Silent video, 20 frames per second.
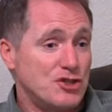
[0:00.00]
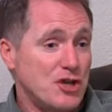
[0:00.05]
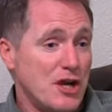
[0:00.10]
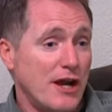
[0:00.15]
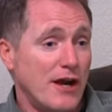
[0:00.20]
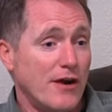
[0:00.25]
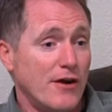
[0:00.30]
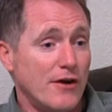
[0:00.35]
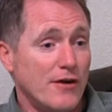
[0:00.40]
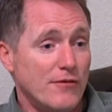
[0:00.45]

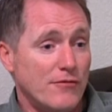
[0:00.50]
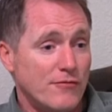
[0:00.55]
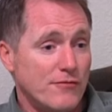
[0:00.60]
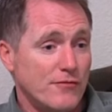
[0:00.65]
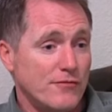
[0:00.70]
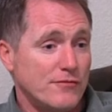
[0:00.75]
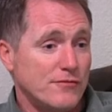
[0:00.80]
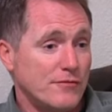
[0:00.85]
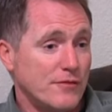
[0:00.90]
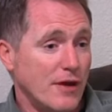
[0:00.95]
share
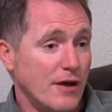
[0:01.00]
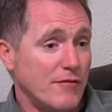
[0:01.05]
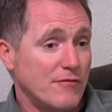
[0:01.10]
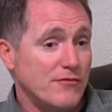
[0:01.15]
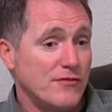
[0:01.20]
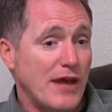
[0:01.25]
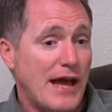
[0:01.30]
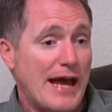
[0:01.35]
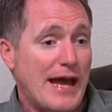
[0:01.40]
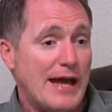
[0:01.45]
of,
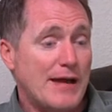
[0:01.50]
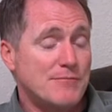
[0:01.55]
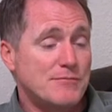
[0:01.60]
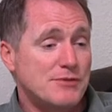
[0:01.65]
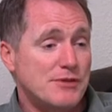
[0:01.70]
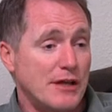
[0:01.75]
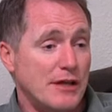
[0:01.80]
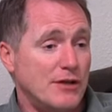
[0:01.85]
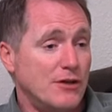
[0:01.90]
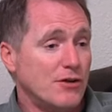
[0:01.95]
of
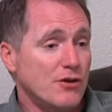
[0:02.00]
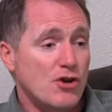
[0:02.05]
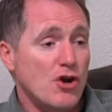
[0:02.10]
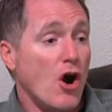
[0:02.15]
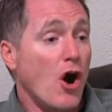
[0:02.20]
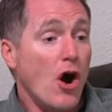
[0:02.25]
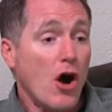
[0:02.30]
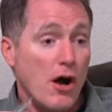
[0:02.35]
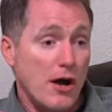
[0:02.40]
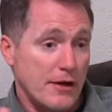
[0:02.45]
times and you're
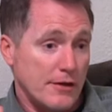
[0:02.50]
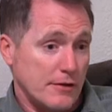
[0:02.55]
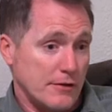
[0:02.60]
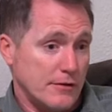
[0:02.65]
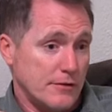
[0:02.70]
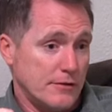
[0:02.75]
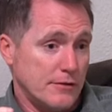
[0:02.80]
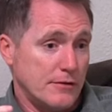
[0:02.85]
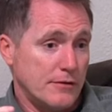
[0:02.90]
gone.